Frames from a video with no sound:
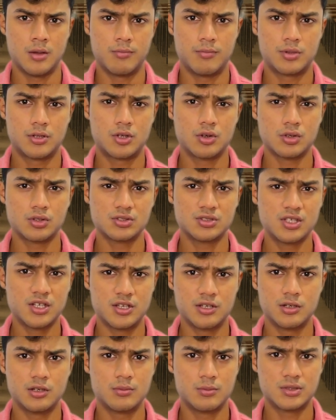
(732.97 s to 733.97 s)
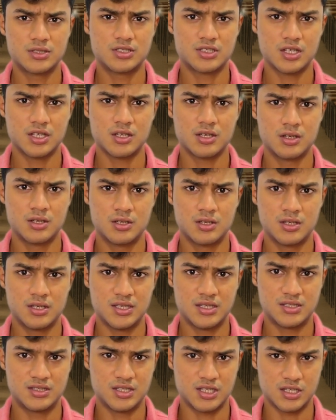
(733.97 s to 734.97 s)
Because the real mistake
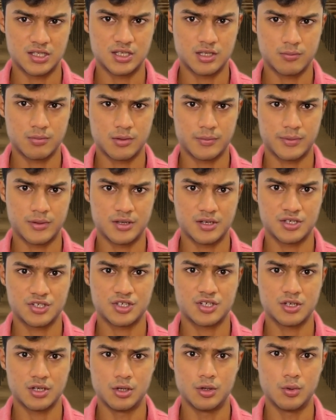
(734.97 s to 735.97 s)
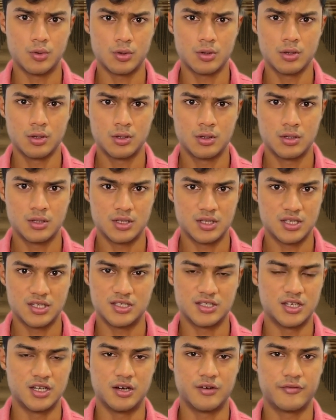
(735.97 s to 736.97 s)
is thinking preparation alone
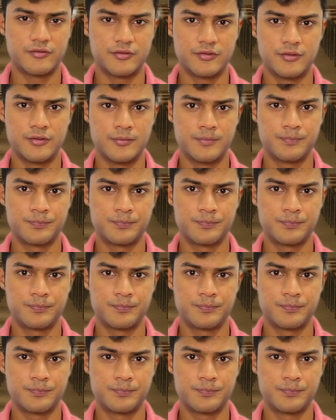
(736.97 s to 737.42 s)
is enough.